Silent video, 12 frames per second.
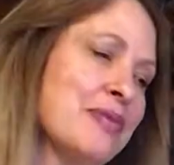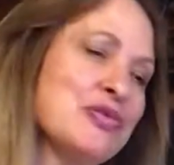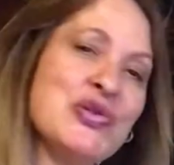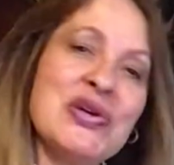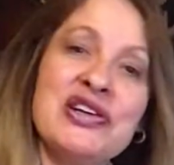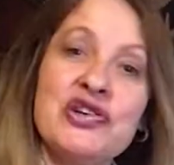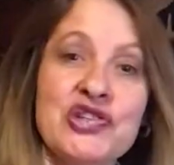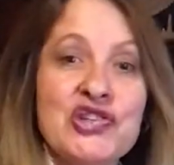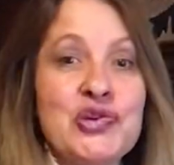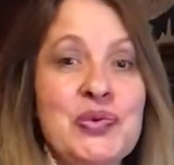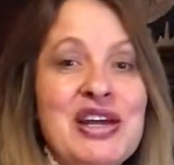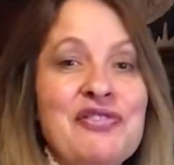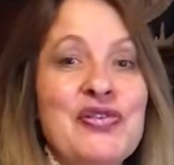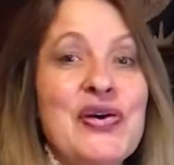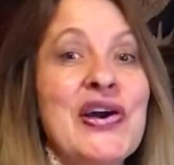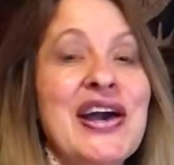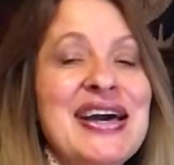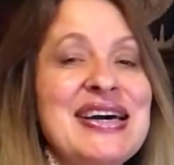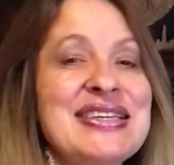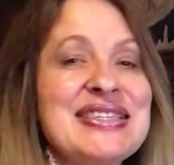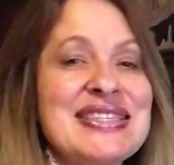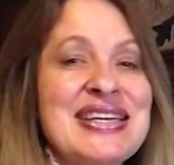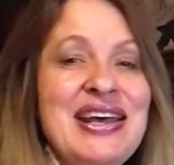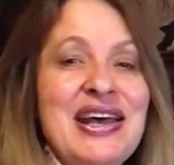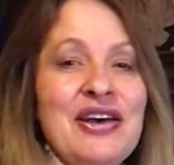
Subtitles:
I'm doing your 2-week forecast